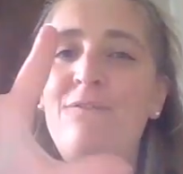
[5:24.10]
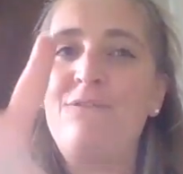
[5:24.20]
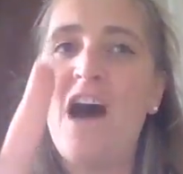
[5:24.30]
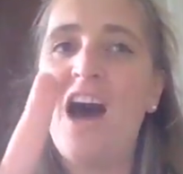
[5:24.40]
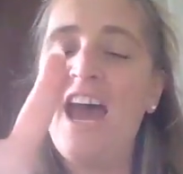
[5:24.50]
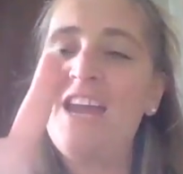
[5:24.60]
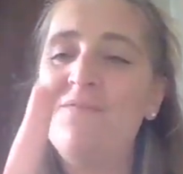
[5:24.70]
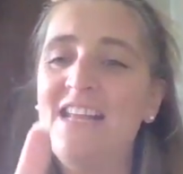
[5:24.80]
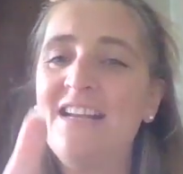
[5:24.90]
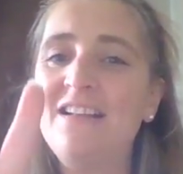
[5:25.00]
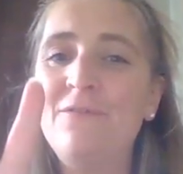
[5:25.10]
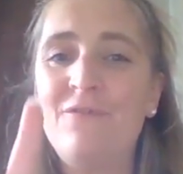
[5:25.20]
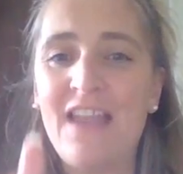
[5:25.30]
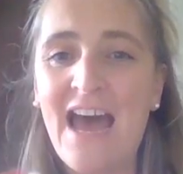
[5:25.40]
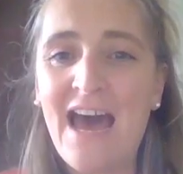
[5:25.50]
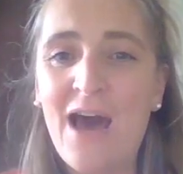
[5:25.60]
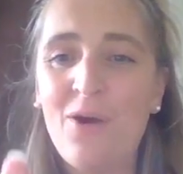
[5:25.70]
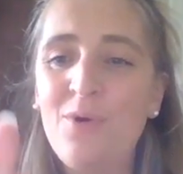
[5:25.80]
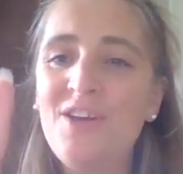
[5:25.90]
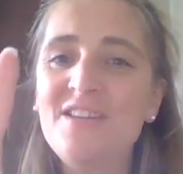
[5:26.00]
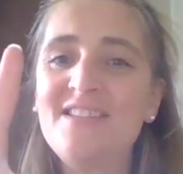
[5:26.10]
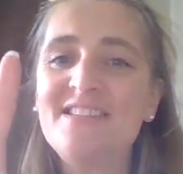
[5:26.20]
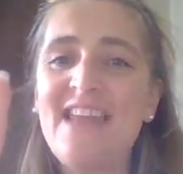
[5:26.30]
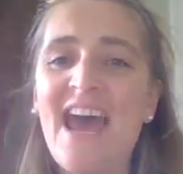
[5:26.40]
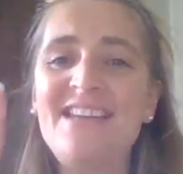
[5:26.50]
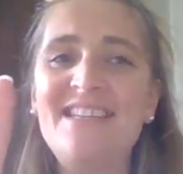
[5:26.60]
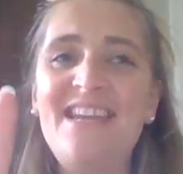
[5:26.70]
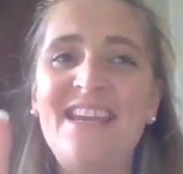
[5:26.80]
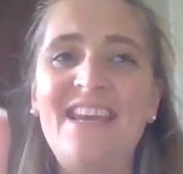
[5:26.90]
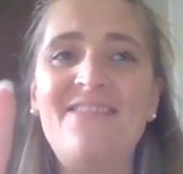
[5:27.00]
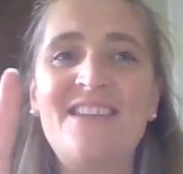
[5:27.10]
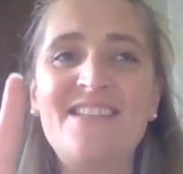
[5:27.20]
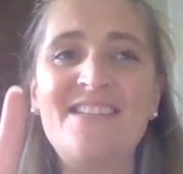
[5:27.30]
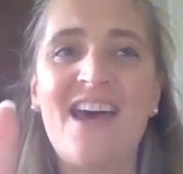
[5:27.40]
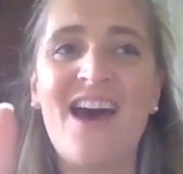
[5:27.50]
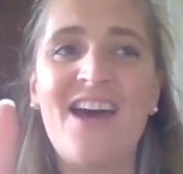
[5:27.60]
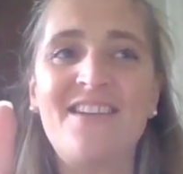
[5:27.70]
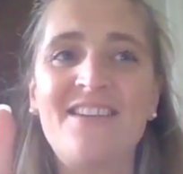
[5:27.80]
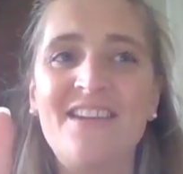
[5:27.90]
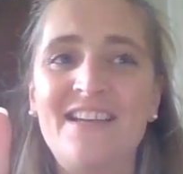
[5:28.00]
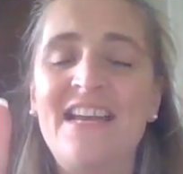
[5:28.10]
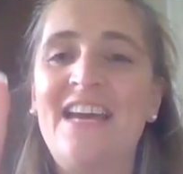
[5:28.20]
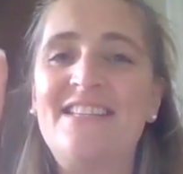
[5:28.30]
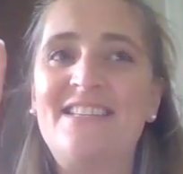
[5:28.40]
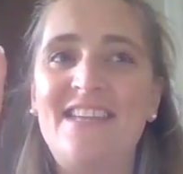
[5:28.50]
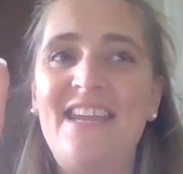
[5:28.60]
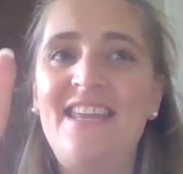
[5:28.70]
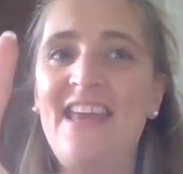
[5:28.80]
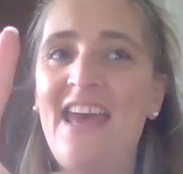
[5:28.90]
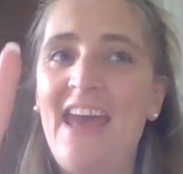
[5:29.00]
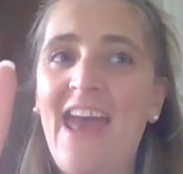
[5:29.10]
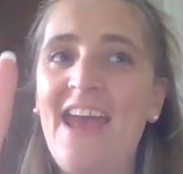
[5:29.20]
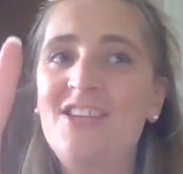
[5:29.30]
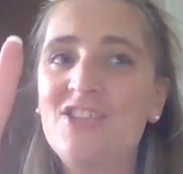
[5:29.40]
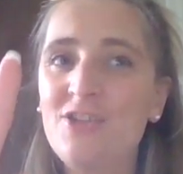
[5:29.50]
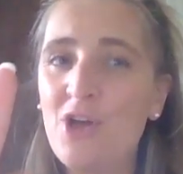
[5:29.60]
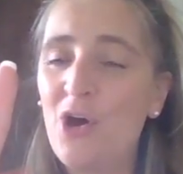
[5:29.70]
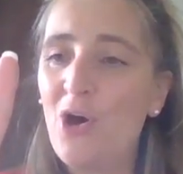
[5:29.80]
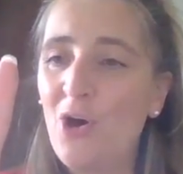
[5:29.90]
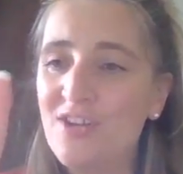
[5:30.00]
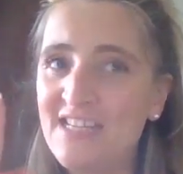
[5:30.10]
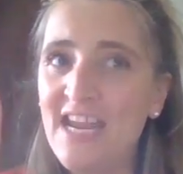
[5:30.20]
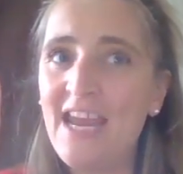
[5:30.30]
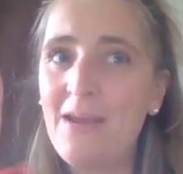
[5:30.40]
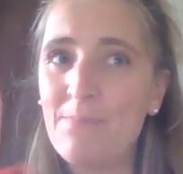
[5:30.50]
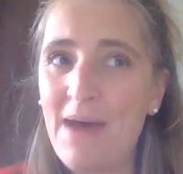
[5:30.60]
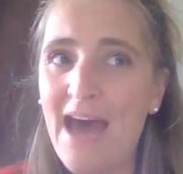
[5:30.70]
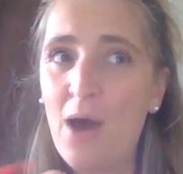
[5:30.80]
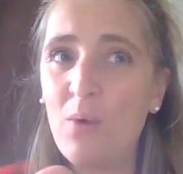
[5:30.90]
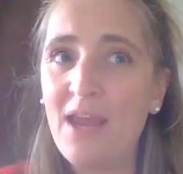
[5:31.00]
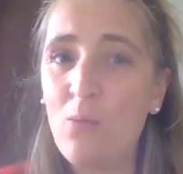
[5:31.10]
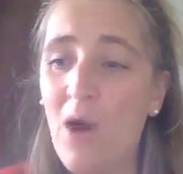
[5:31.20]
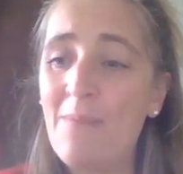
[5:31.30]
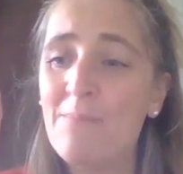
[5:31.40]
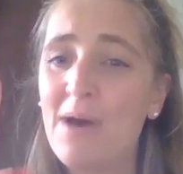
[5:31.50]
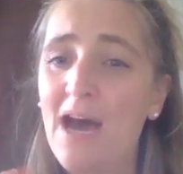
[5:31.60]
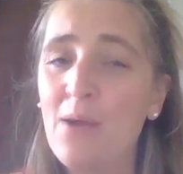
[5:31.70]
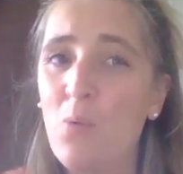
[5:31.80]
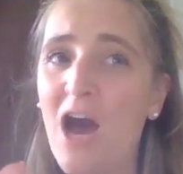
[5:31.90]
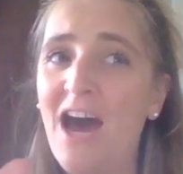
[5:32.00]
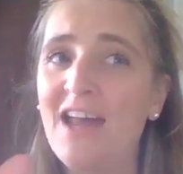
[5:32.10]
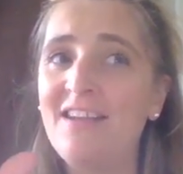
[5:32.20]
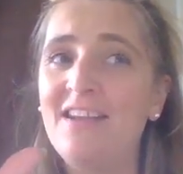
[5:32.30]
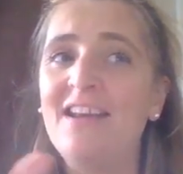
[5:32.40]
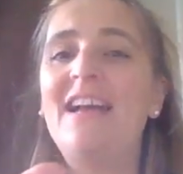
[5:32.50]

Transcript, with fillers: Five little flowers standing in the sun. See their heads nodding, bowing one by one.